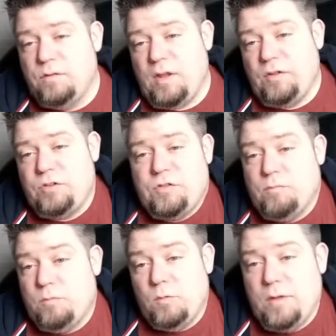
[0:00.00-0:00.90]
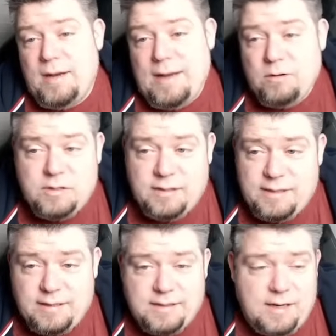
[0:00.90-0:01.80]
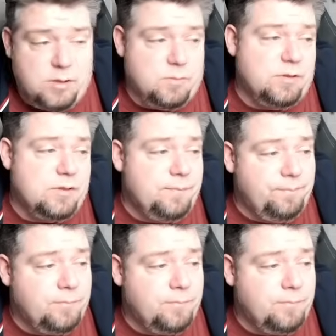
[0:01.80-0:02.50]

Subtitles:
So that's just the rule that allows you to take detachments.